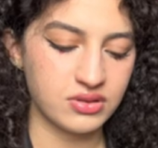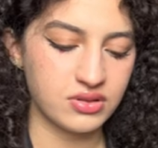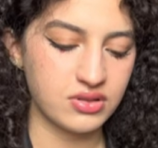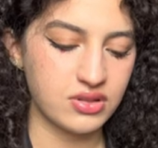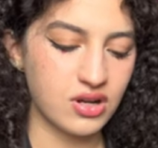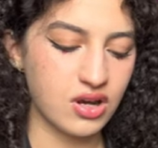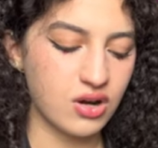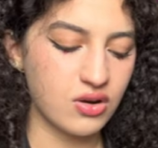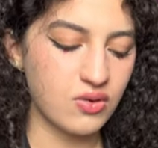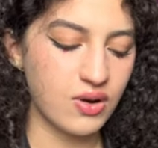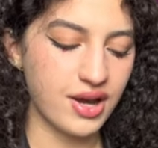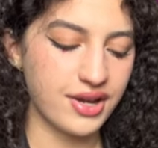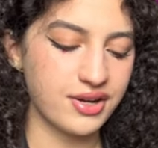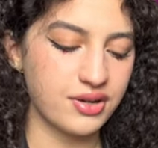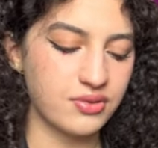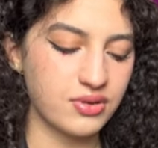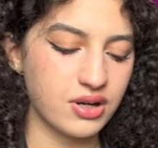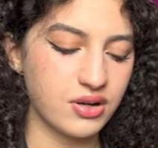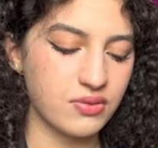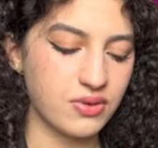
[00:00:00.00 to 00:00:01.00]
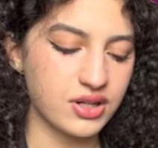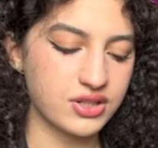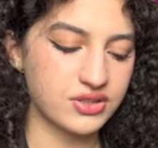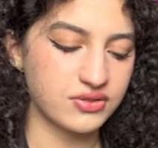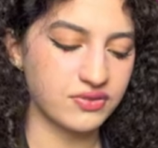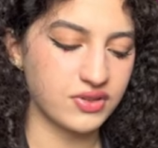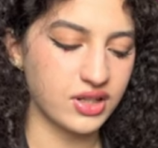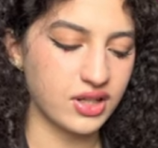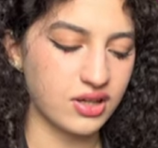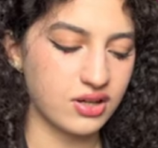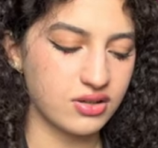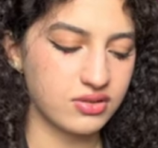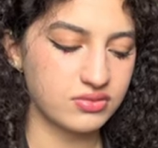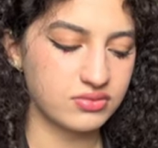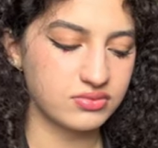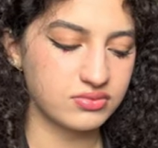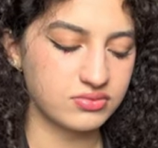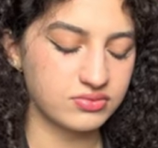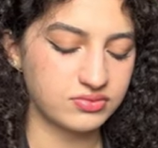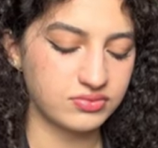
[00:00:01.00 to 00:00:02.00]
No, I don't want to watch a video.
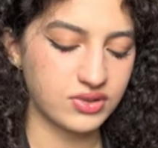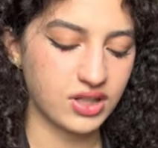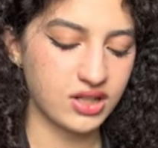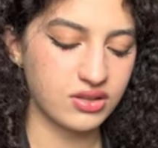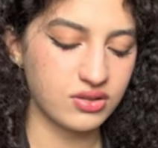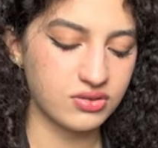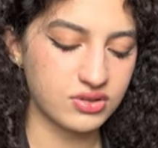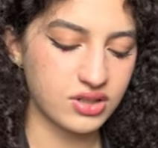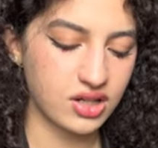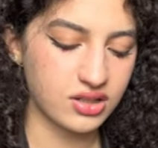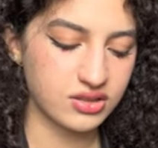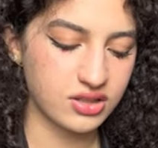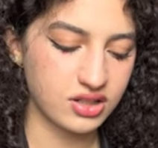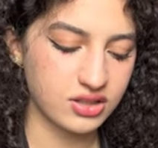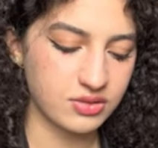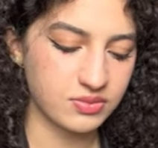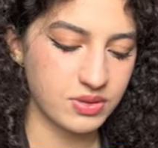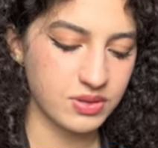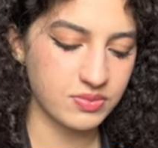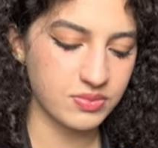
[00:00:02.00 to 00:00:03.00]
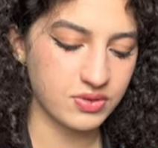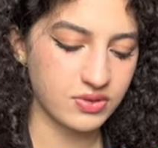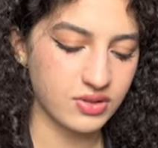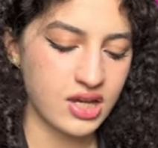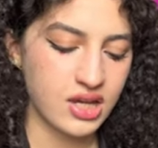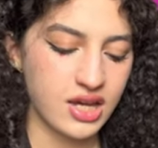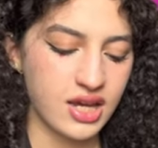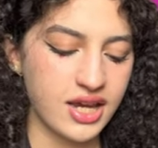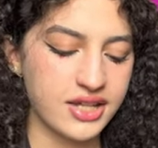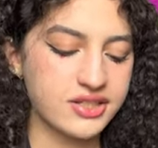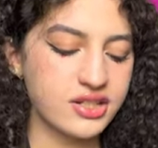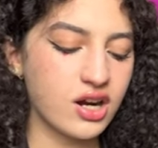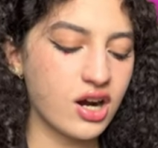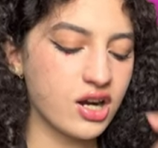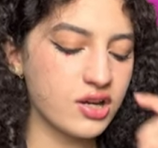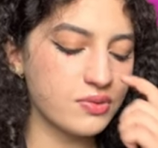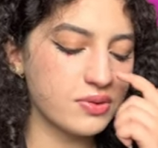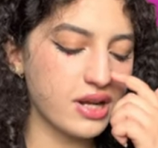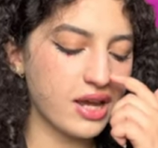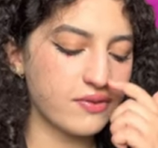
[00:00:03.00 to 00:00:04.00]
I'll go talk to other people. It's
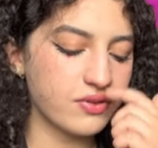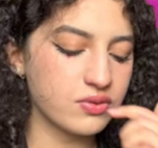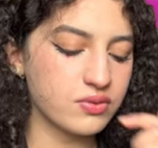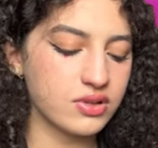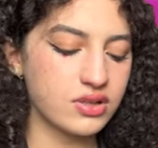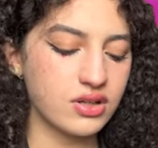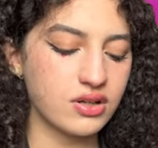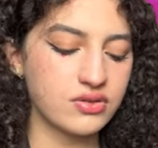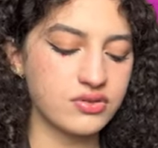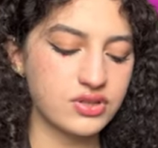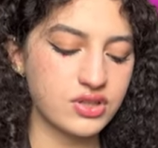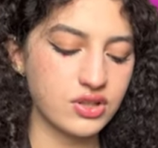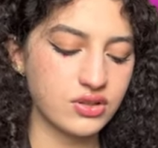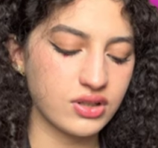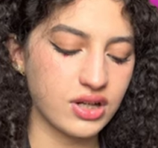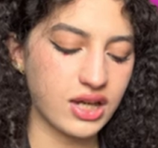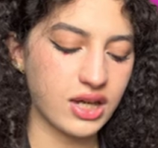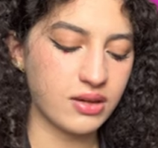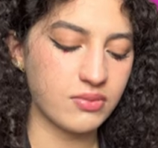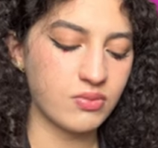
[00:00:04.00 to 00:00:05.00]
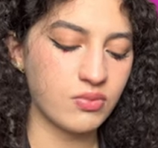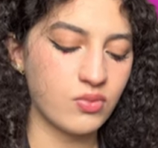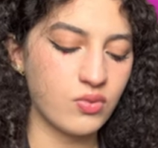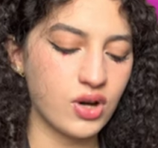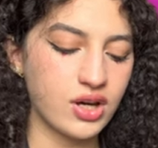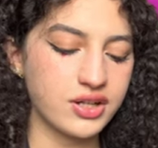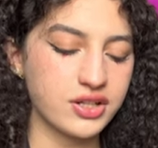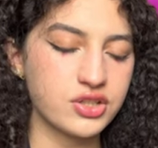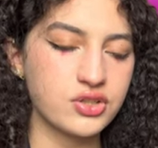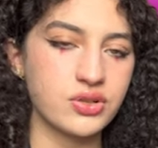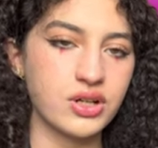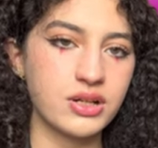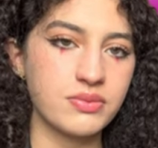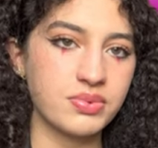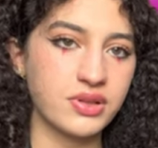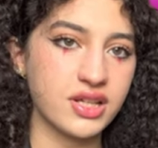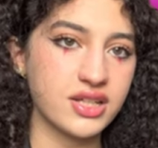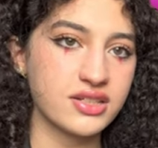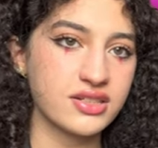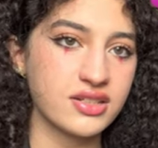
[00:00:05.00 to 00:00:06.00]
hard when everyone knows your name. Want to trade
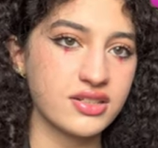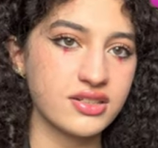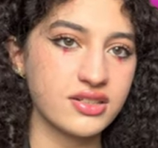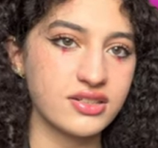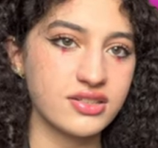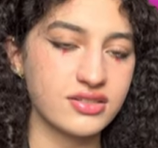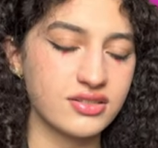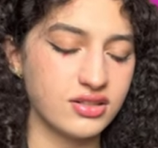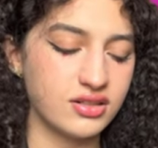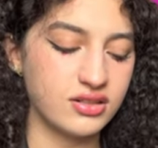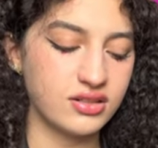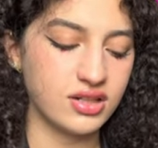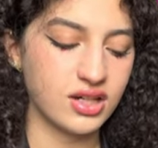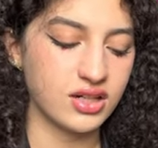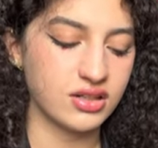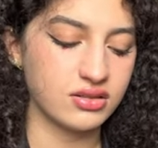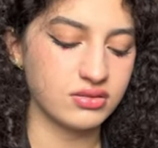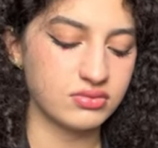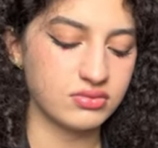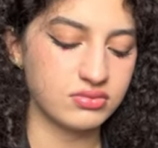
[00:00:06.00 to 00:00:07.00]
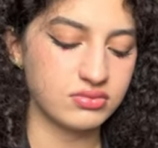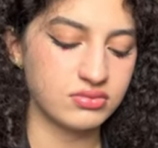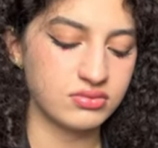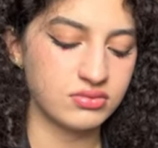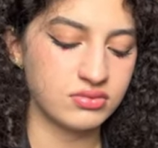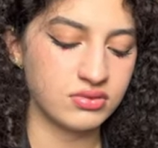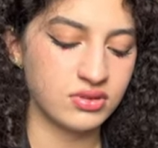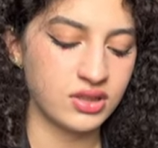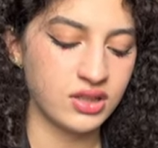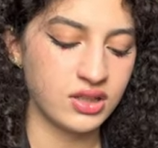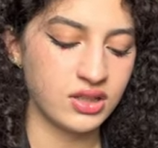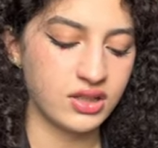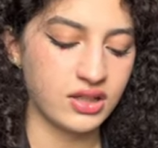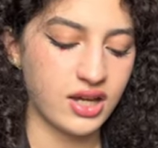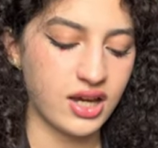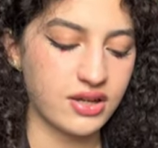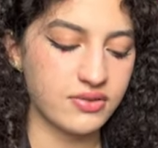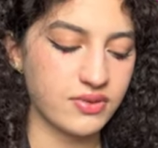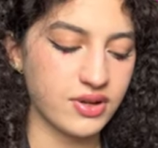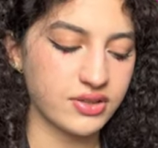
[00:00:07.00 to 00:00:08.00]
places? No.
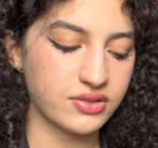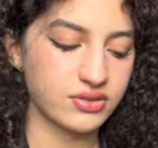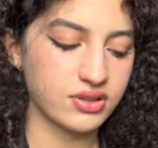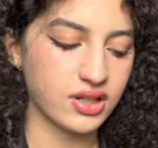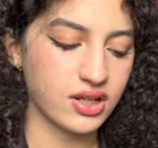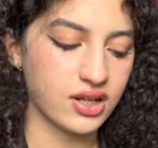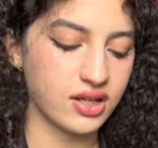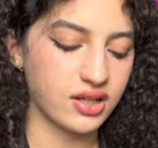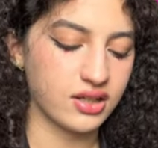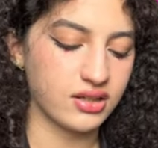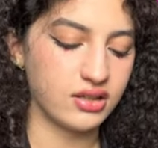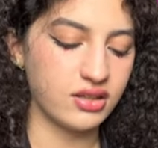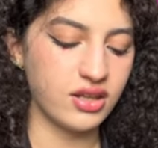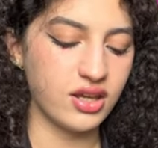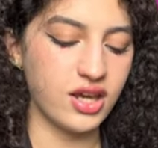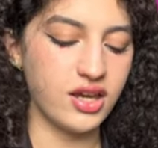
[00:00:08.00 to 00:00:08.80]
I'd rather die.